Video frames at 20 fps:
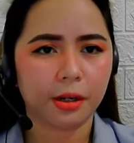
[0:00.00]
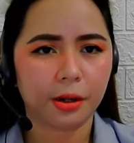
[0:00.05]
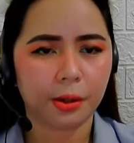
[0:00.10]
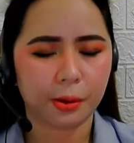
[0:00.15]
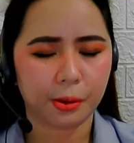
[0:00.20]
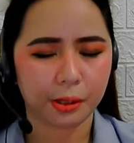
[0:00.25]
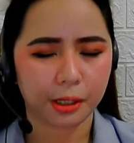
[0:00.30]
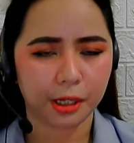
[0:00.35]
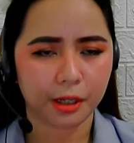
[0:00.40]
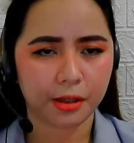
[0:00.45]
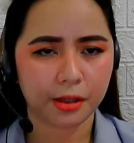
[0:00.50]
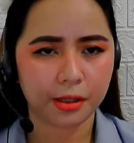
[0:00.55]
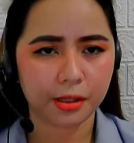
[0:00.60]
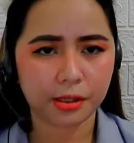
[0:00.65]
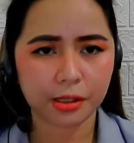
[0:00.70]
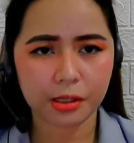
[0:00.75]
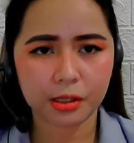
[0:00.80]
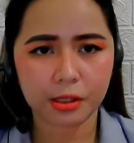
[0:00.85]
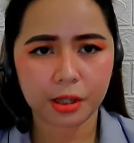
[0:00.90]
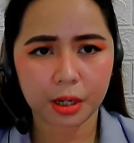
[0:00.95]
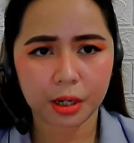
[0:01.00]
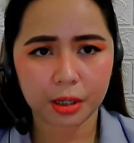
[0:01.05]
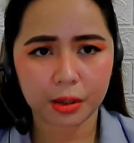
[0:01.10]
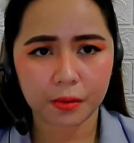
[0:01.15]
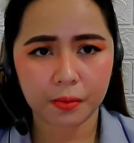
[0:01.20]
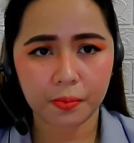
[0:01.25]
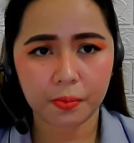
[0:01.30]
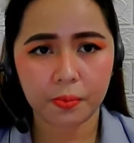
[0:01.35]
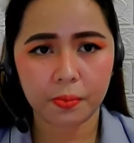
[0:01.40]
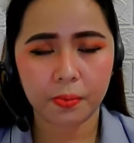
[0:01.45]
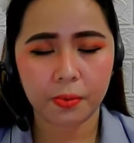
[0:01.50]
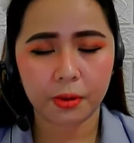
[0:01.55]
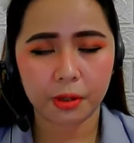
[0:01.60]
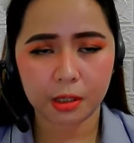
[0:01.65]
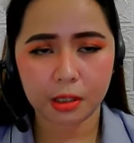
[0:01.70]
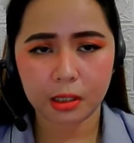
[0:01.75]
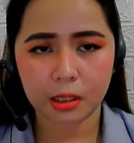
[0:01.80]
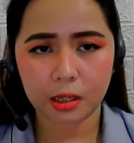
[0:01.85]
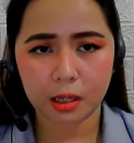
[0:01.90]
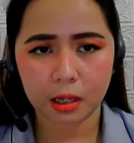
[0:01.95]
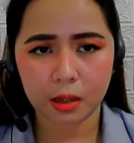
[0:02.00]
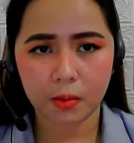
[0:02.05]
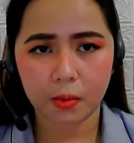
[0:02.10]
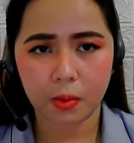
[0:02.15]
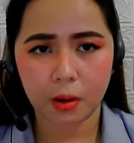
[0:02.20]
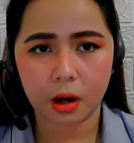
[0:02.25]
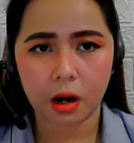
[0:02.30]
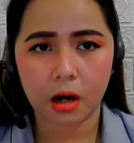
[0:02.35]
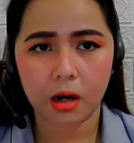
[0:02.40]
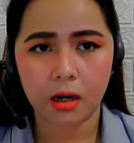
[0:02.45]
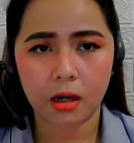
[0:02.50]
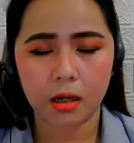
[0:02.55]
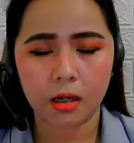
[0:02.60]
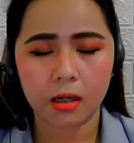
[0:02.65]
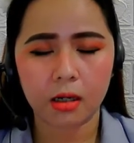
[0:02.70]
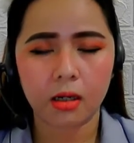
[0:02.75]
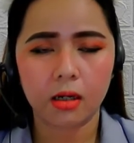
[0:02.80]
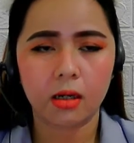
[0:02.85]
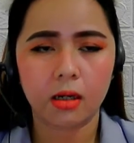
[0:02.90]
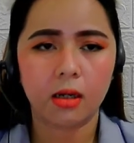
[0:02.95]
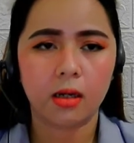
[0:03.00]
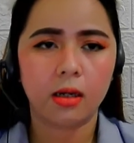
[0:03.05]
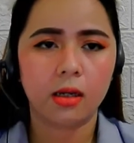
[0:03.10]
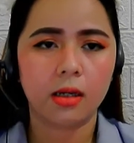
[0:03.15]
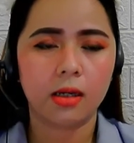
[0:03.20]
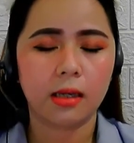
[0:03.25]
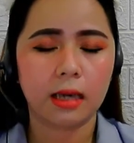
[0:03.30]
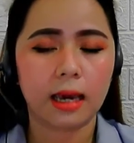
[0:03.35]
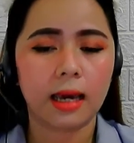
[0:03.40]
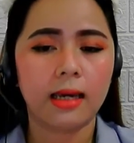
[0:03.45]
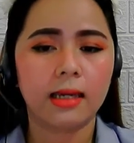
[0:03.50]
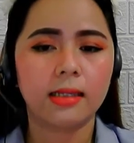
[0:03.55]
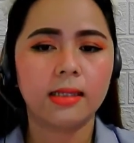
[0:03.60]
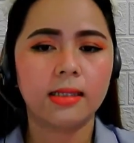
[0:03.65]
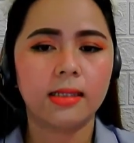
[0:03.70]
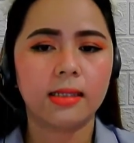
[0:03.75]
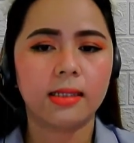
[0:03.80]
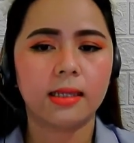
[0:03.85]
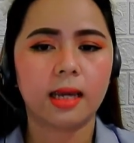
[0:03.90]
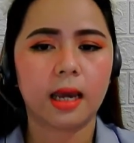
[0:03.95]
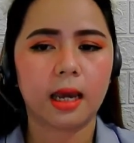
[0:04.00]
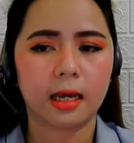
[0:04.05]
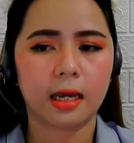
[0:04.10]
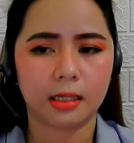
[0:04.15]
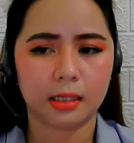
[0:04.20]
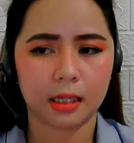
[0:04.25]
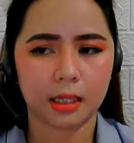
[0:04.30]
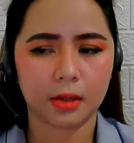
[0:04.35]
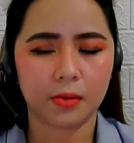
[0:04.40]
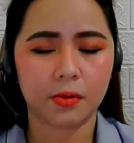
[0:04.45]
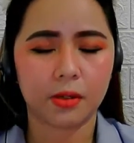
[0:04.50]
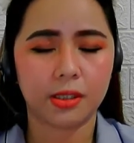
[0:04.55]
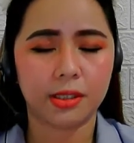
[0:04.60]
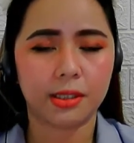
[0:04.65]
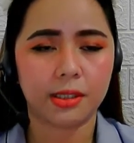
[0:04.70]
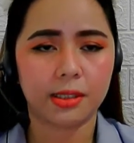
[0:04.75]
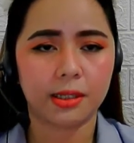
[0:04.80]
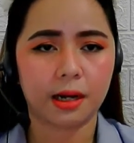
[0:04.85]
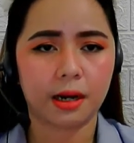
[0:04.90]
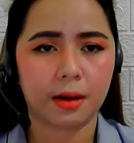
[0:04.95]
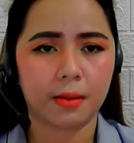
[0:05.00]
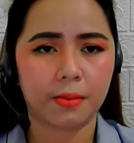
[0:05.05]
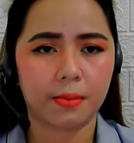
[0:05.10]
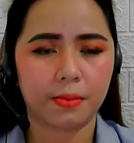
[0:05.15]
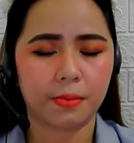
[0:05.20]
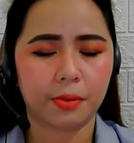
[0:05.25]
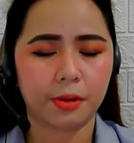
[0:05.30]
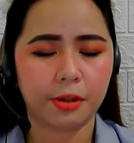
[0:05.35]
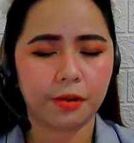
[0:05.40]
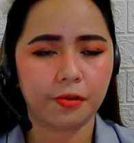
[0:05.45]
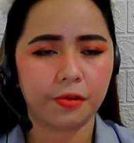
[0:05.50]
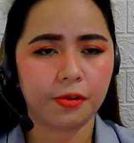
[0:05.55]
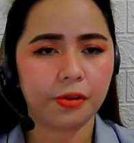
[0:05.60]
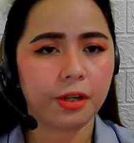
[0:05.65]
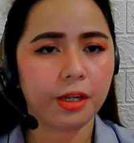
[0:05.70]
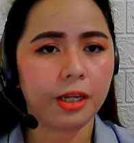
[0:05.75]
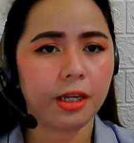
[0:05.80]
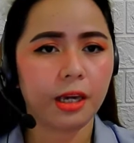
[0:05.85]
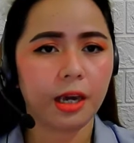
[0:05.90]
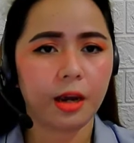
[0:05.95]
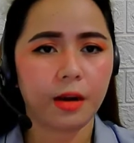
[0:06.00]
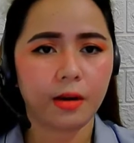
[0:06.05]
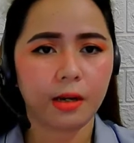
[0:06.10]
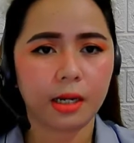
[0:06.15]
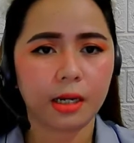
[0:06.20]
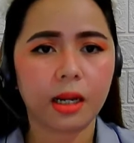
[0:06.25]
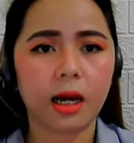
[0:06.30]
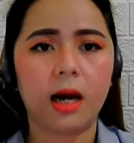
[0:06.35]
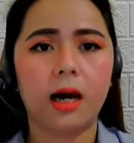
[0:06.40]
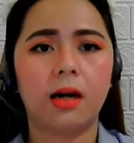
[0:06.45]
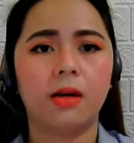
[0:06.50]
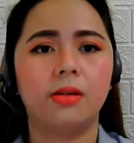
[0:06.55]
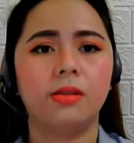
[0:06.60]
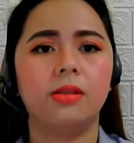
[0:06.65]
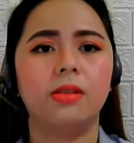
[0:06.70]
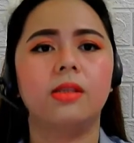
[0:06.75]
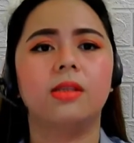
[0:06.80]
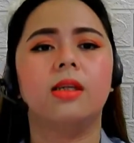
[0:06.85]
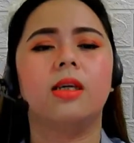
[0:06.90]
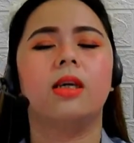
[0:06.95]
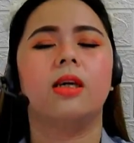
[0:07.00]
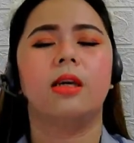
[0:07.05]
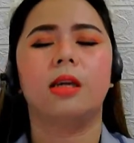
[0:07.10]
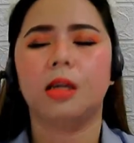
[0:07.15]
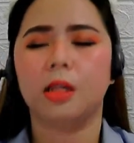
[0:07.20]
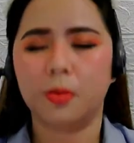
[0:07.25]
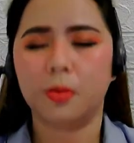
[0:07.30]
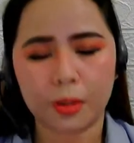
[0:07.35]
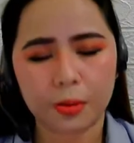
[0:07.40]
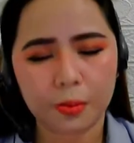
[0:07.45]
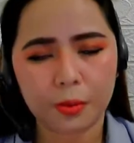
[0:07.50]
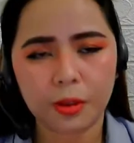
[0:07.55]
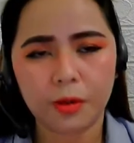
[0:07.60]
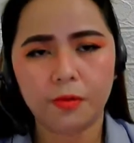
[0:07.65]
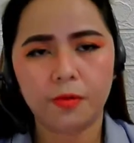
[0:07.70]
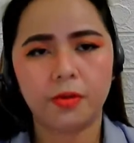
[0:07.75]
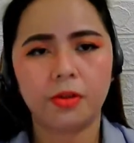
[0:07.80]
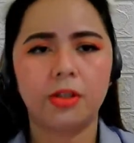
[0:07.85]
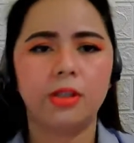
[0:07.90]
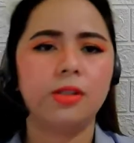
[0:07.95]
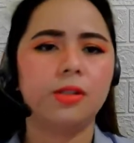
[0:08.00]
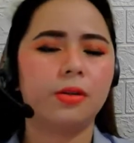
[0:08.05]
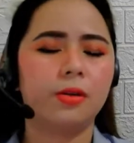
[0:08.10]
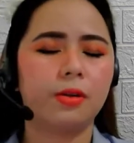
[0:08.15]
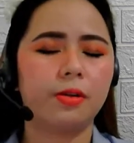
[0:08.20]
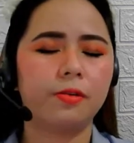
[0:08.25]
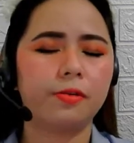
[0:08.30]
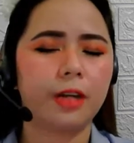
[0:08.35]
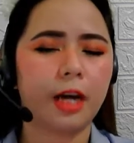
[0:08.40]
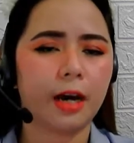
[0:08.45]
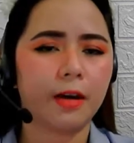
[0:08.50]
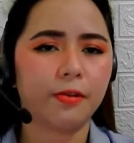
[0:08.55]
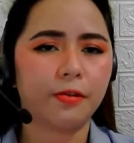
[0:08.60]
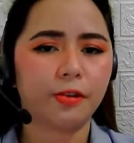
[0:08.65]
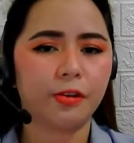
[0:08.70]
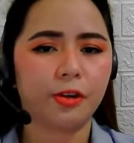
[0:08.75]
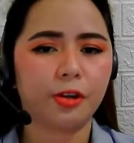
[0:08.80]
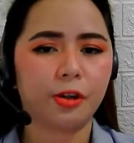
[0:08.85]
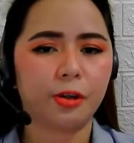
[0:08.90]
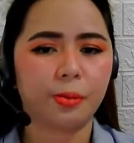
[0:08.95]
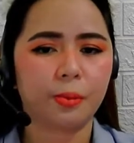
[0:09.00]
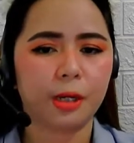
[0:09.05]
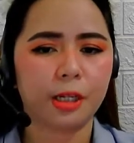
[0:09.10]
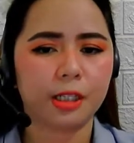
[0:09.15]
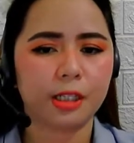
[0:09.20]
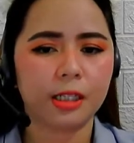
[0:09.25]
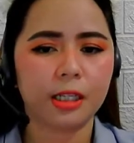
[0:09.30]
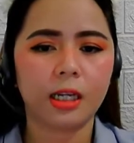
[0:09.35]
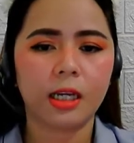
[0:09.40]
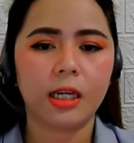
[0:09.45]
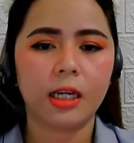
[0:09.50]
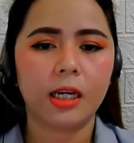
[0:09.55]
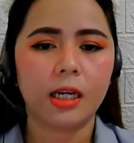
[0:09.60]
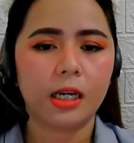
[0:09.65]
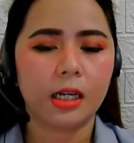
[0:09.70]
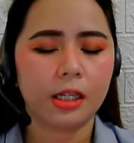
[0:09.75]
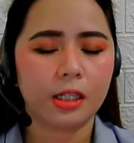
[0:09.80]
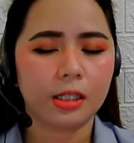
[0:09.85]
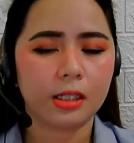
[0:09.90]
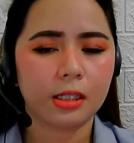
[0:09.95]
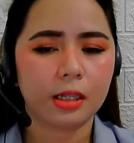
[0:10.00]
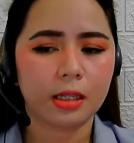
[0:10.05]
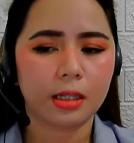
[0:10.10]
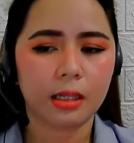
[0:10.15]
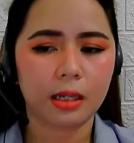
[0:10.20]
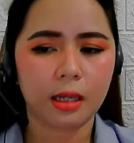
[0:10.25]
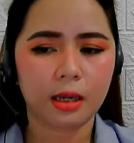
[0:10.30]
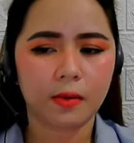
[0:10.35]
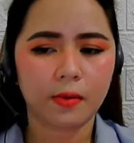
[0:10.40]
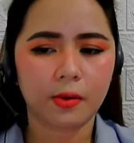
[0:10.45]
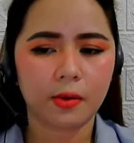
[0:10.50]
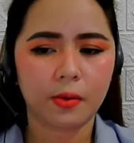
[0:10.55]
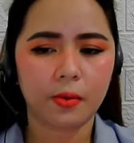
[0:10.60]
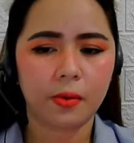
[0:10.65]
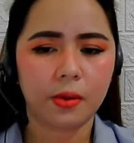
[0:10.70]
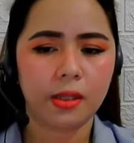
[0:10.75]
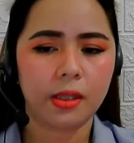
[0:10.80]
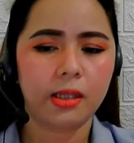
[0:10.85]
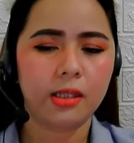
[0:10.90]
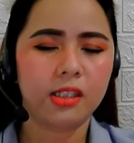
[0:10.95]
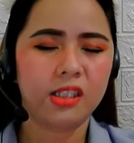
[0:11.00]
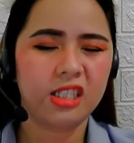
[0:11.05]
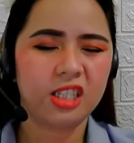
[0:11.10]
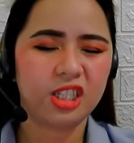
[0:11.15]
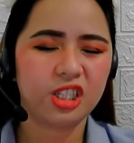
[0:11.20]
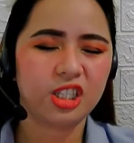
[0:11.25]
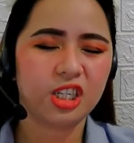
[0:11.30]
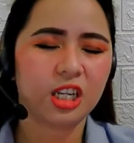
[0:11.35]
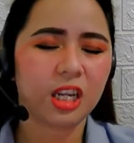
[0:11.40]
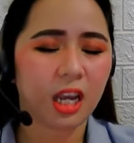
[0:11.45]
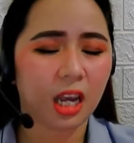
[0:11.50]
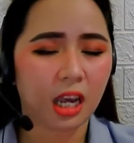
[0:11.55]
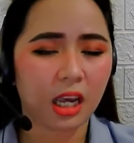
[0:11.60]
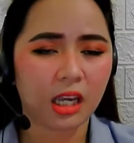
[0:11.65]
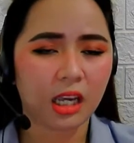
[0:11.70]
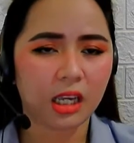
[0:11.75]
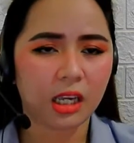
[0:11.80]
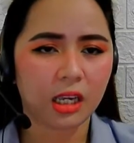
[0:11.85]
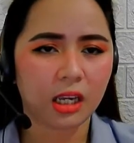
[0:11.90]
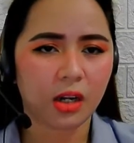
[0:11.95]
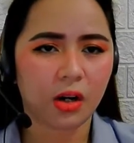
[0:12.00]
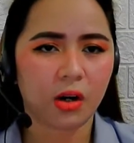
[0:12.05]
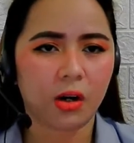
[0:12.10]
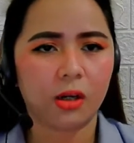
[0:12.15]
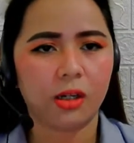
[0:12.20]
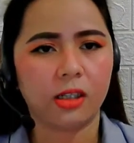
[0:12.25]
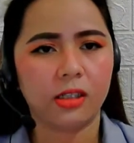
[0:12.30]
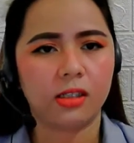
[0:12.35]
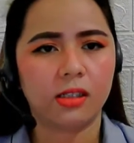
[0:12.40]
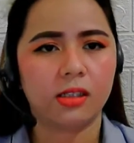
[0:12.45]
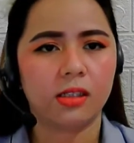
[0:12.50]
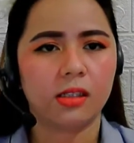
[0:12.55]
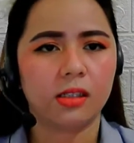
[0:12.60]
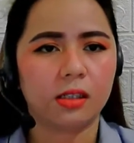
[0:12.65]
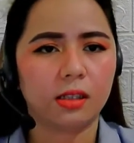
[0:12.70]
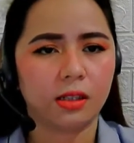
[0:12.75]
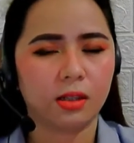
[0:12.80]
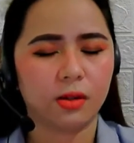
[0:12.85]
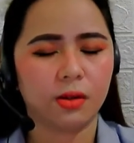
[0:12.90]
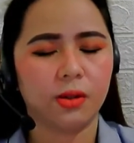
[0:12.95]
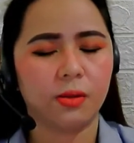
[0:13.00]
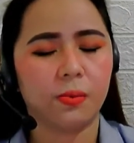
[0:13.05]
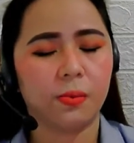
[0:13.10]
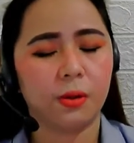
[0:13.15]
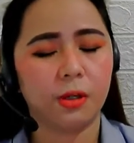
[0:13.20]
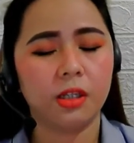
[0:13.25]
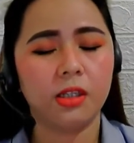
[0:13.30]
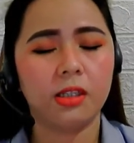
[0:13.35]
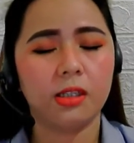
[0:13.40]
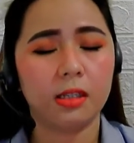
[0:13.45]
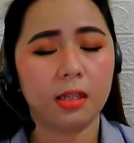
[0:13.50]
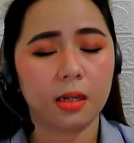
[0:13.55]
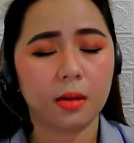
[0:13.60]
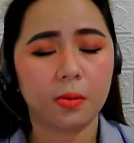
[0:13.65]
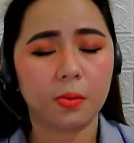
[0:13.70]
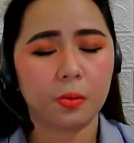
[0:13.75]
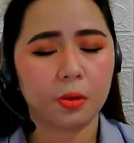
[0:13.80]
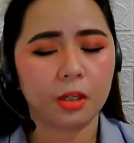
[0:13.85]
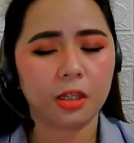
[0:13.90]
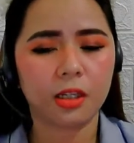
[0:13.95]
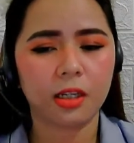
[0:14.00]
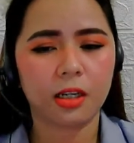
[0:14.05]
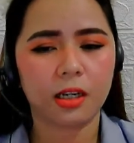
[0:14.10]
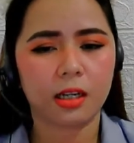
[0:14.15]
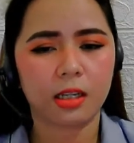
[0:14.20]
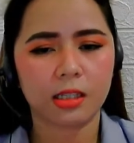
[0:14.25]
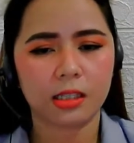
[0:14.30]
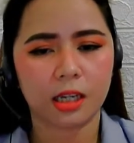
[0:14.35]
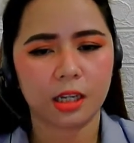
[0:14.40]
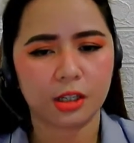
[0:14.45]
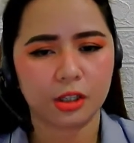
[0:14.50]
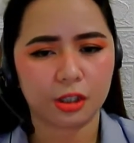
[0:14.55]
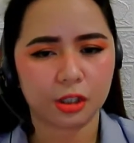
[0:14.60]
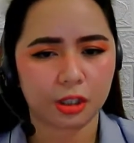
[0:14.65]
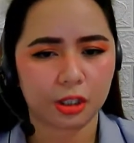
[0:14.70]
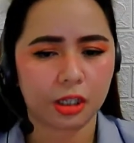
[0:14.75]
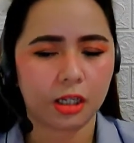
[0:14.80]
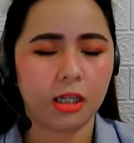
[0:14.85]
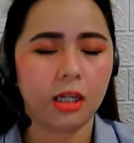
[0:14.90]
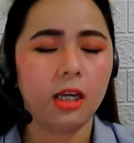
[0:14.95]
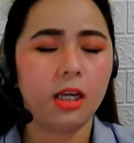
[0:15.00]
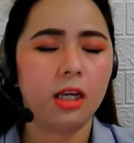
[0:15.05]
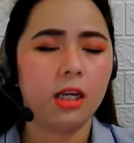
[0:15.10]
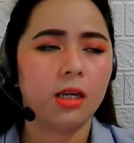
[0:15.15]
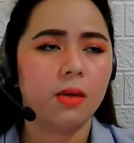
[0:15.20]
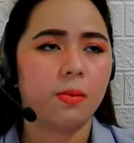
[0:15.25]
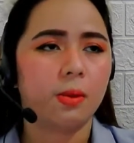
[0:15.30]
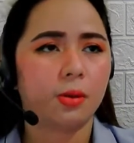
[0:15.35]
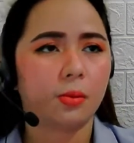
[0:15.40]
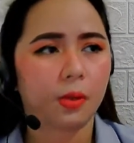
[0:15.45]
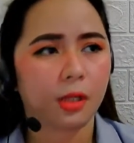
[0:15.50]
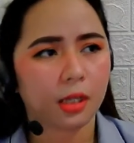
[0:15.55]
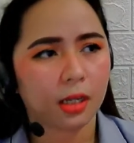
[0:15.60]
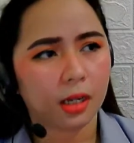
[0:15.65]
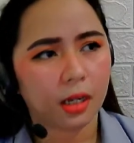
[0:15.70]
Okay, there's a talk of political war, yes, and it was beautifully carried out. It was beautifully solved after, but it does not leave you with such an aching heart. You know, the political tension between the